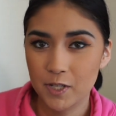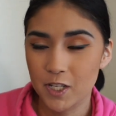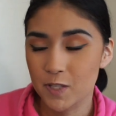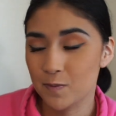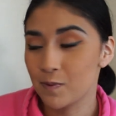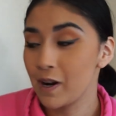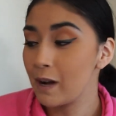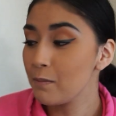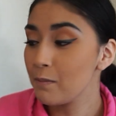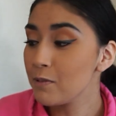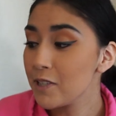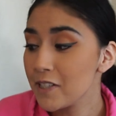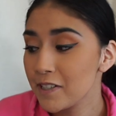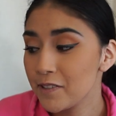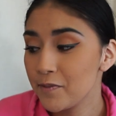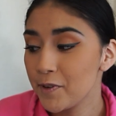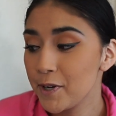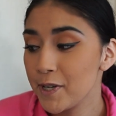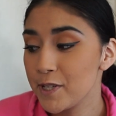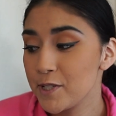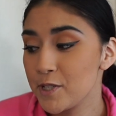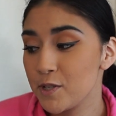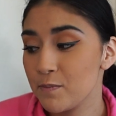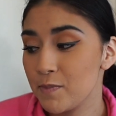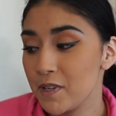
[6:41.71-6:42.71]
It's probably
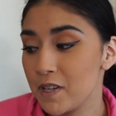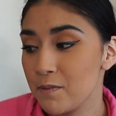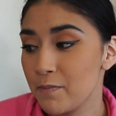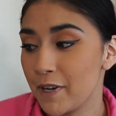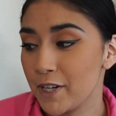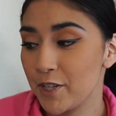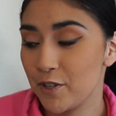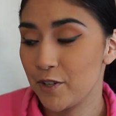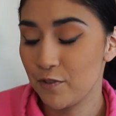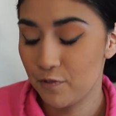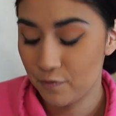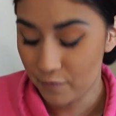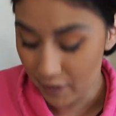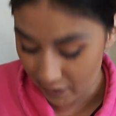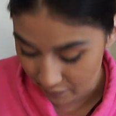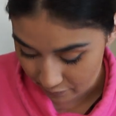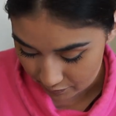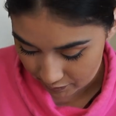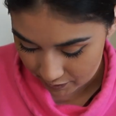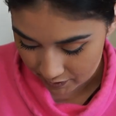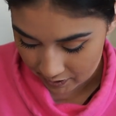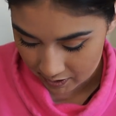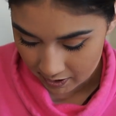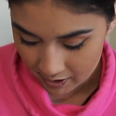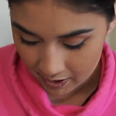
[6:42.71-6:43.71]
going to be my new
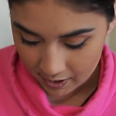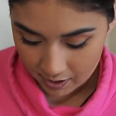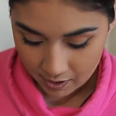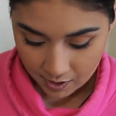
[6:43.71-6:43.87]
favorite,